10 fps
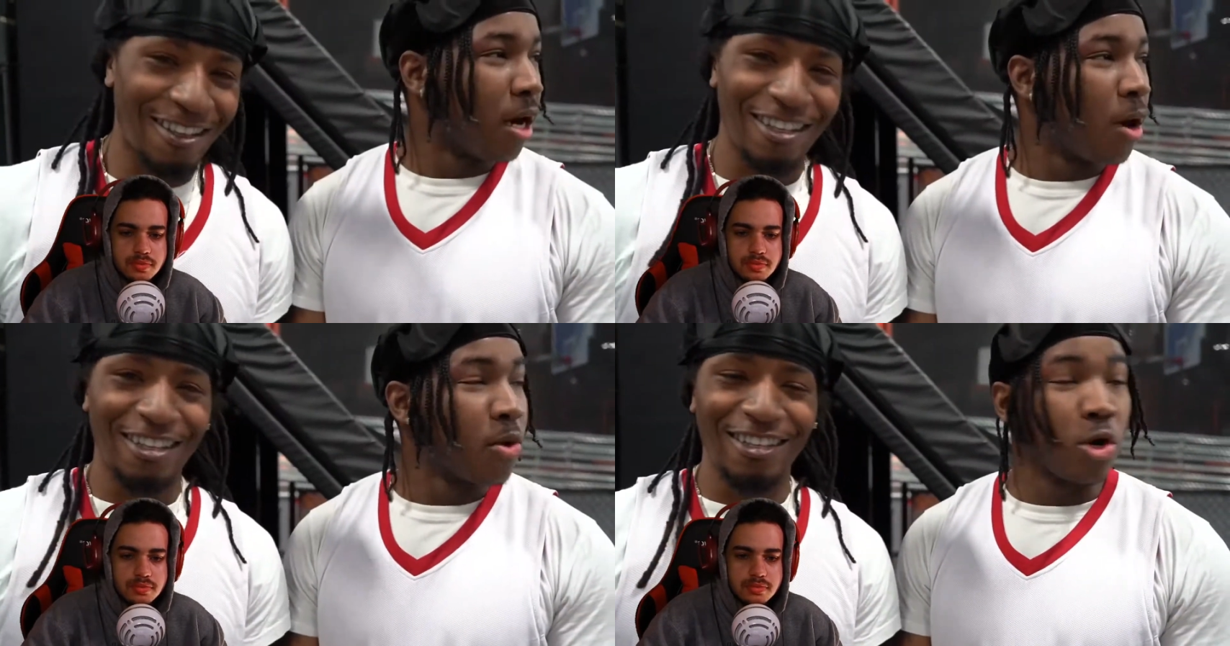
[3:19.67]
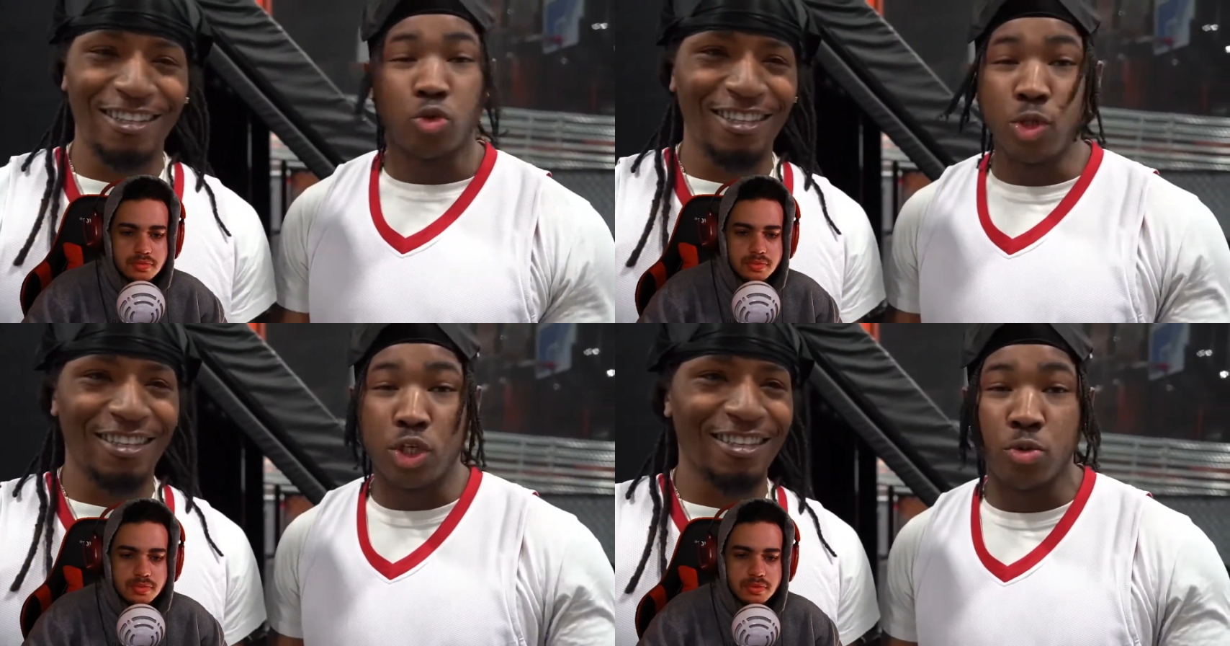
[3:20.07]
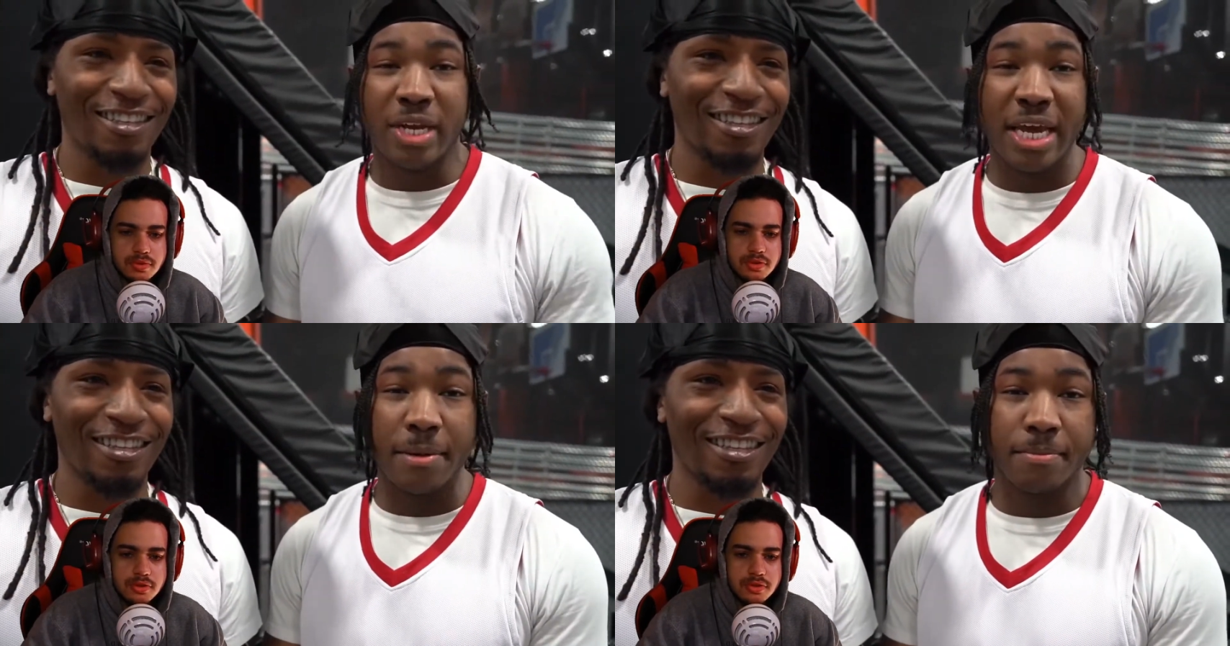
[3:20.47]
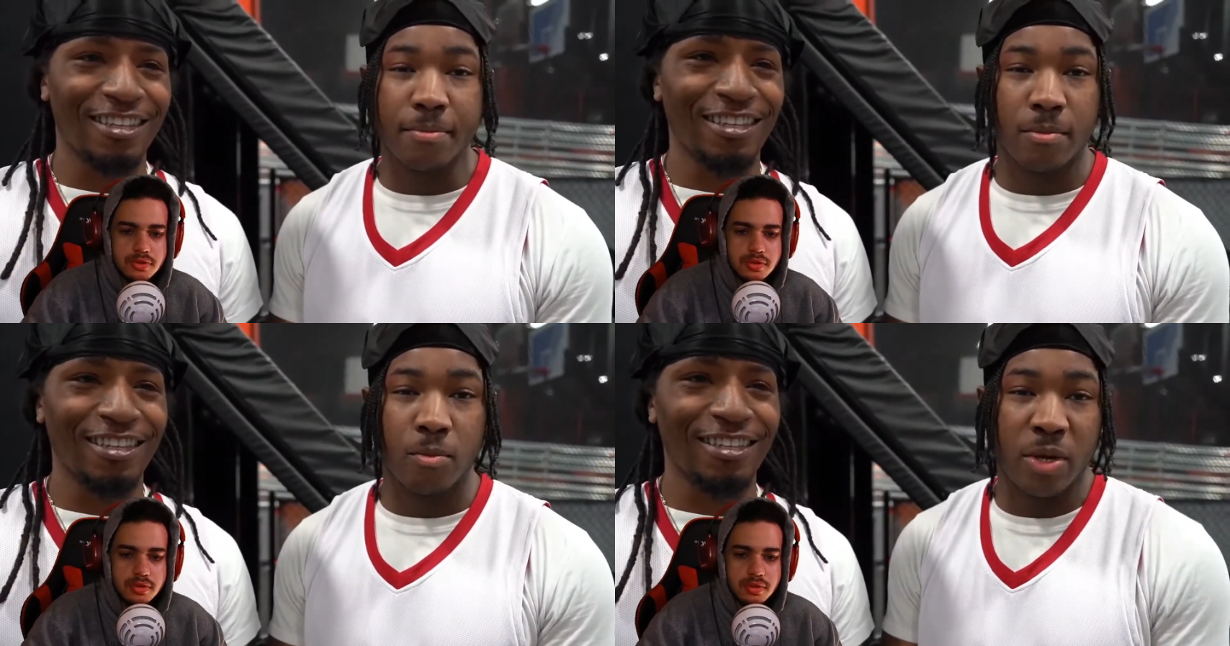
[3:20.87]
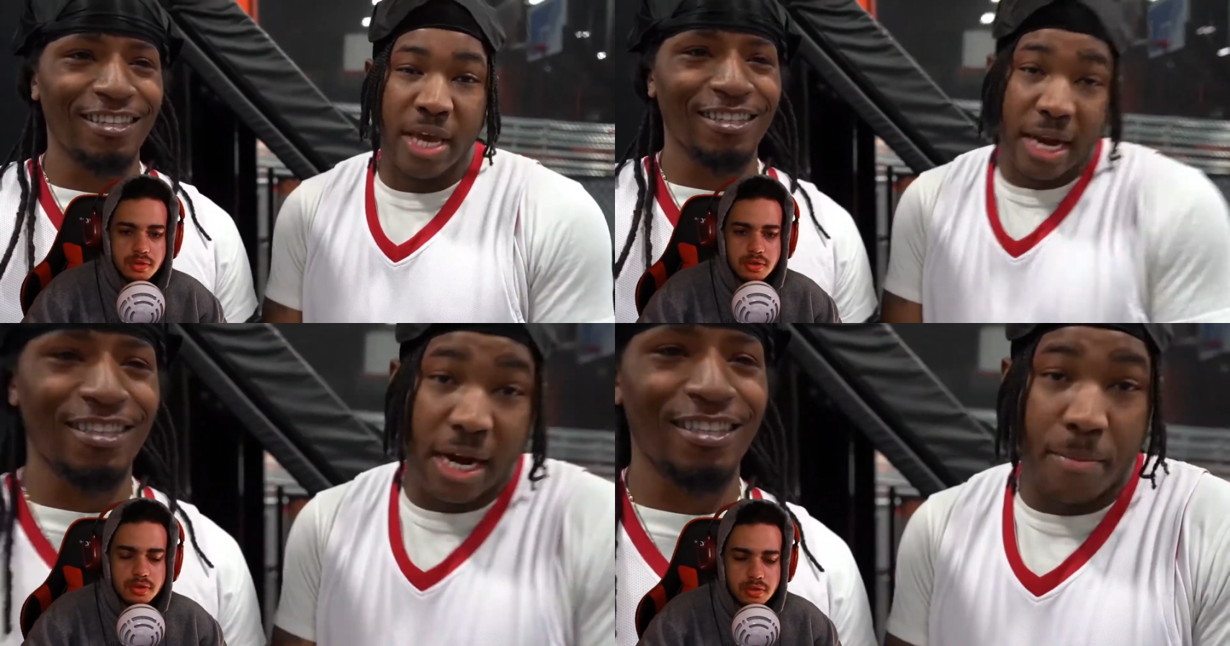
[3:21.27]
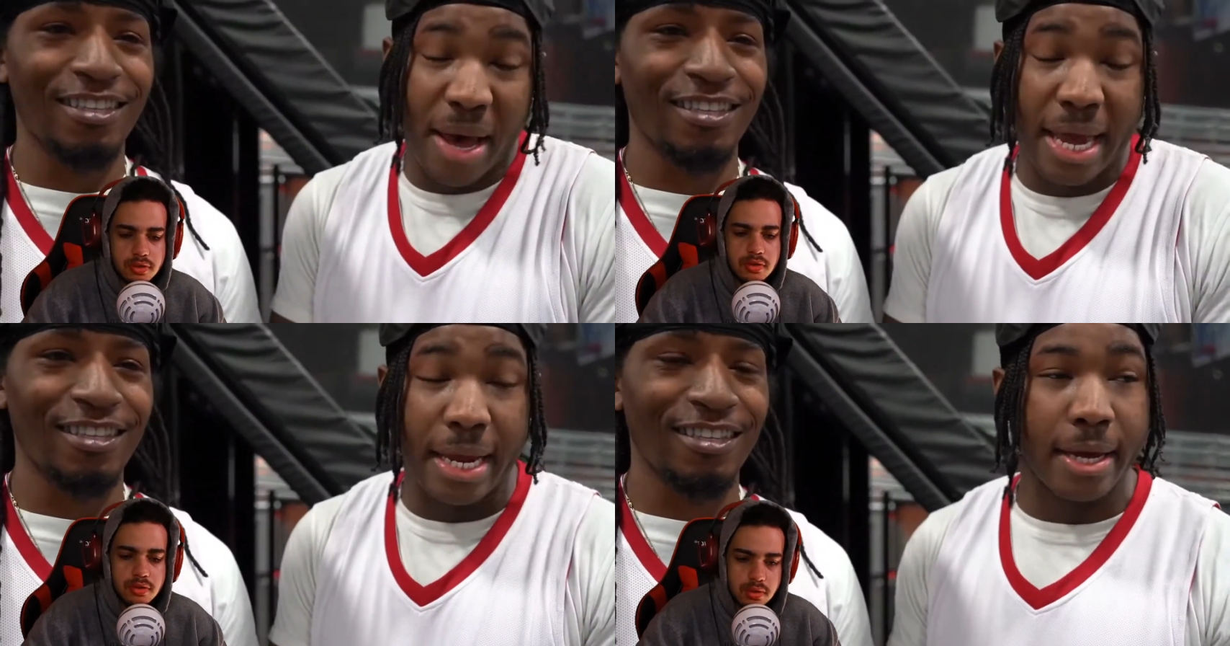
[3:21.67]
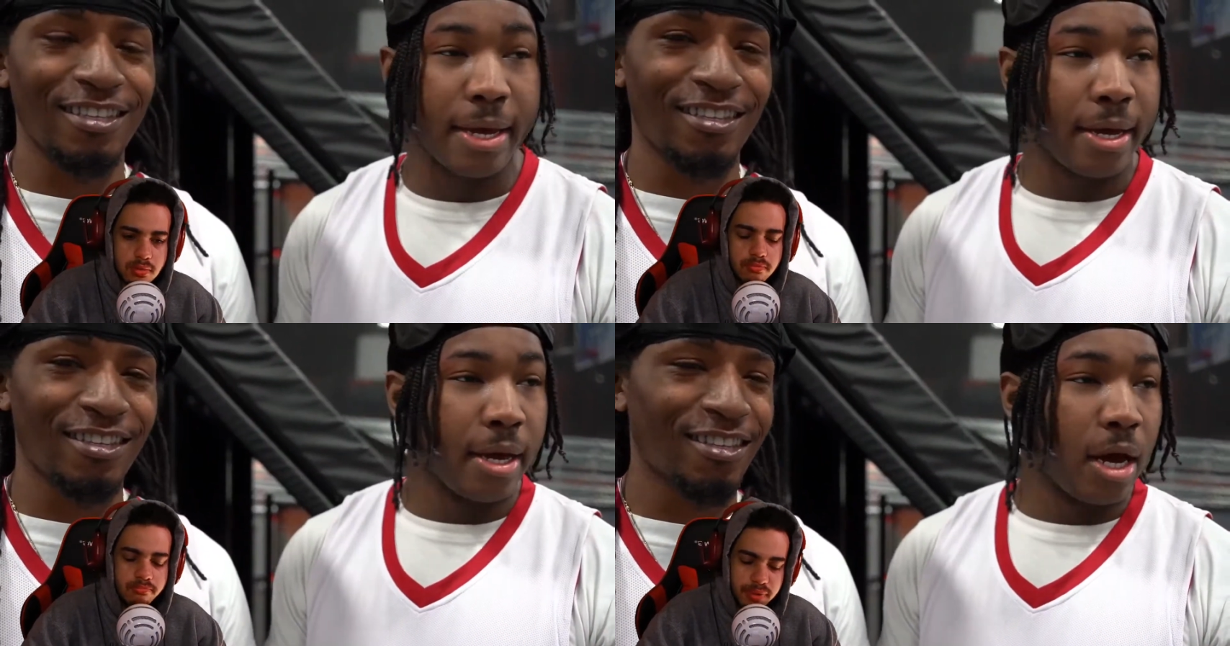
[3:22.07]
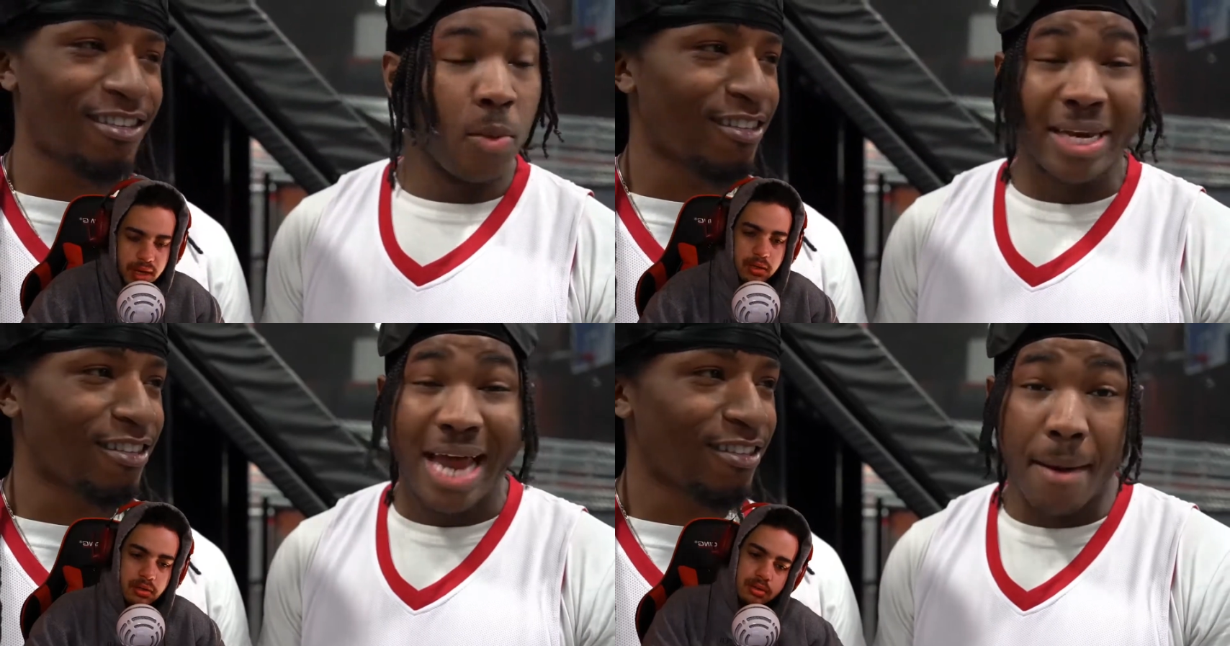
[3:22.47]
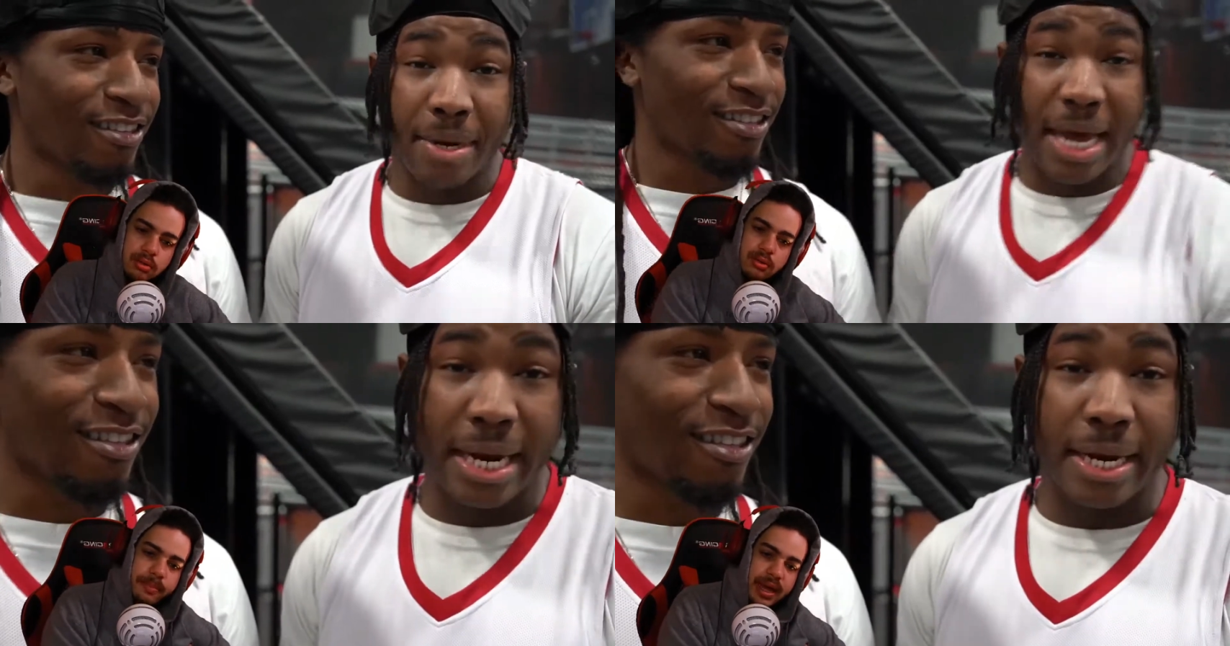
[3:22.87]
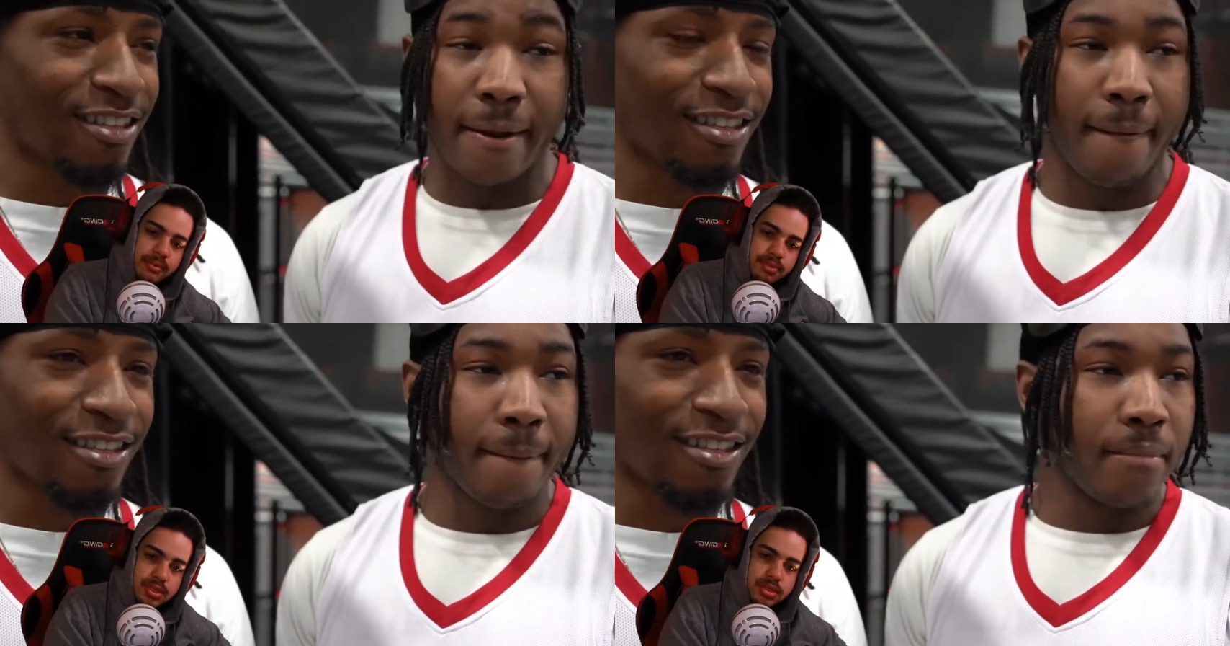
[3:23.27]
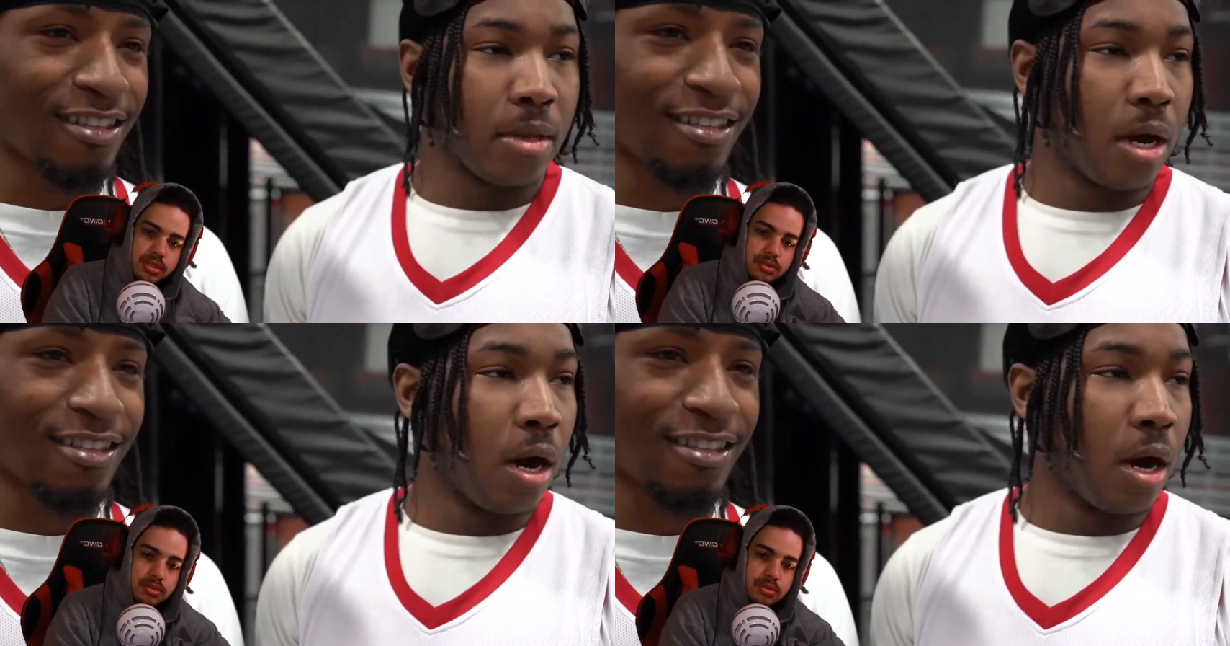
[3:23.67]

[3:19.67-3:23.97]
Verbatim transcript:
Speaker 1: Uh, we gonna we shoot him deep. We get in the paint. Paint. Dominate. Paint beast.